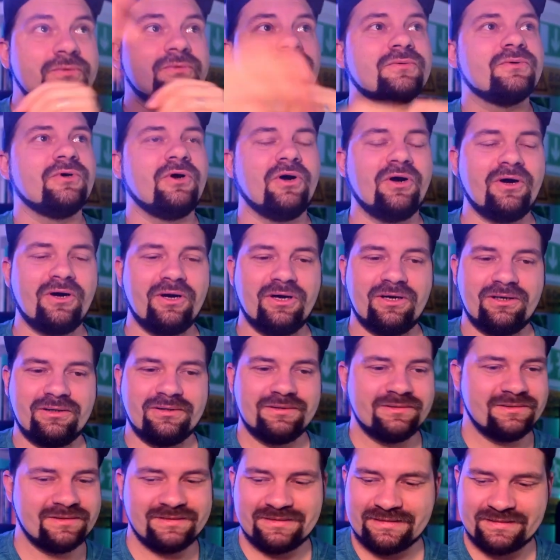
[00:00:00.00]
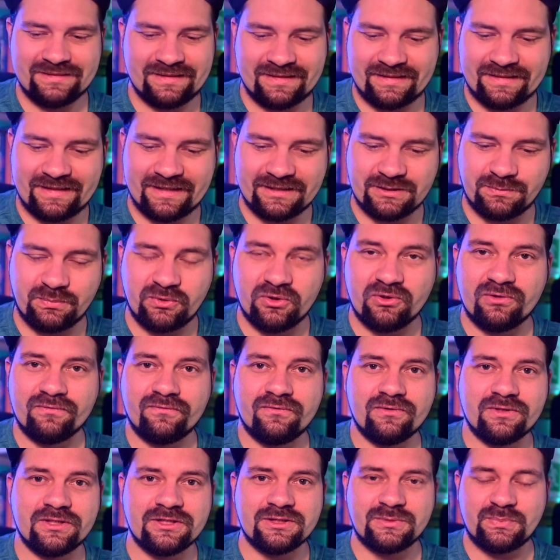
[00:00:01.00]
Oh, that's
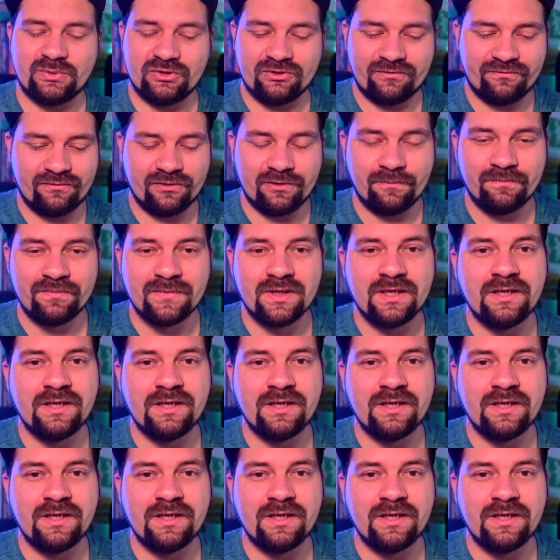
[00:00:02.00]
beautiful, that's beautiful.